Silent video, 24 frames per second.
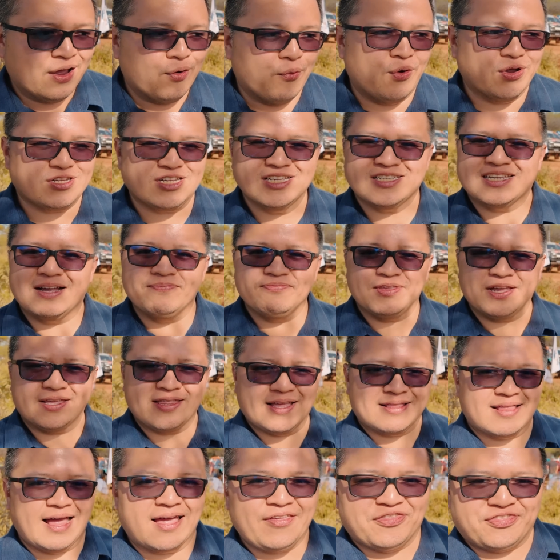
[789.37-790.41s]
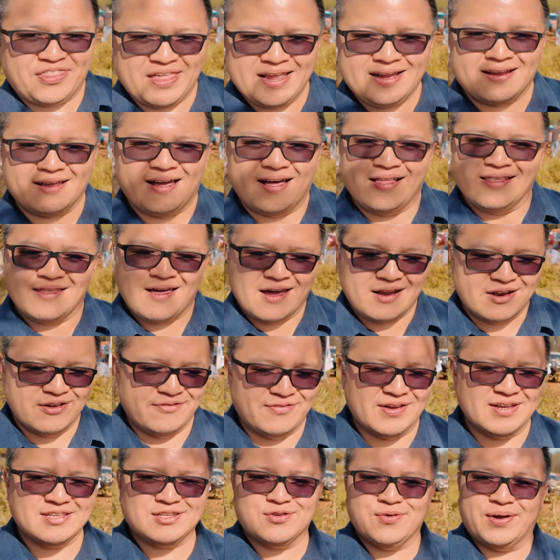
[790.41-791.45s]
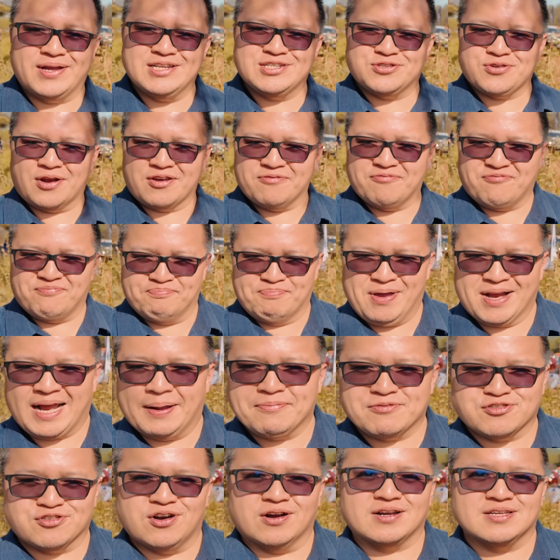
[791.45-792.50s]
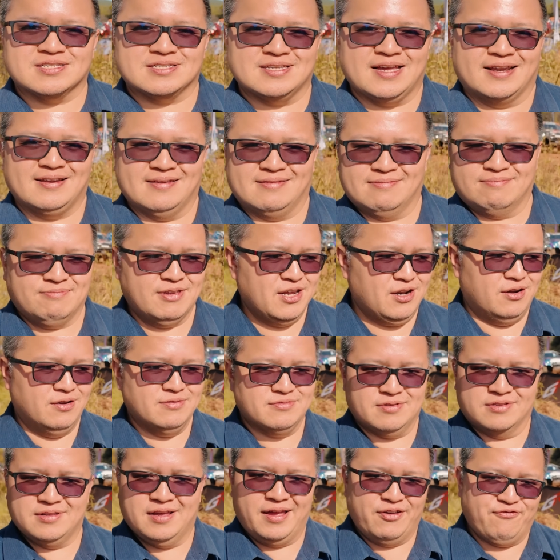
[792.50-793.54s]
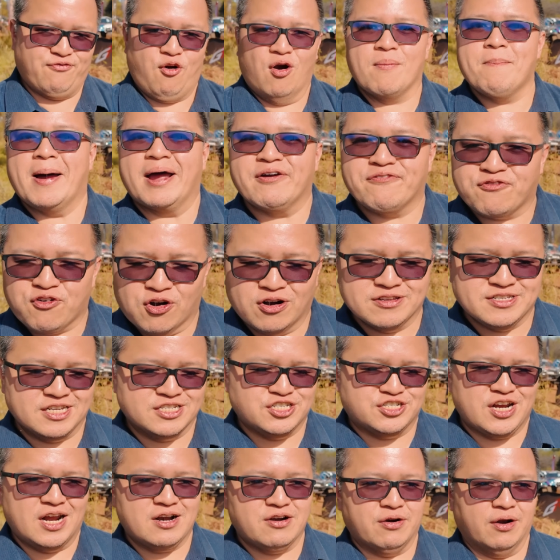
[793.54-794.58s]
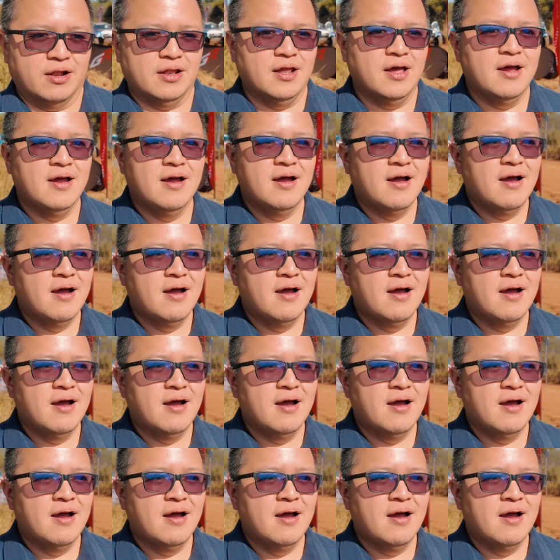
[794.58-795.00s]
which is something that I think a lot of us who enjoy pickup trucks and 4x4s in general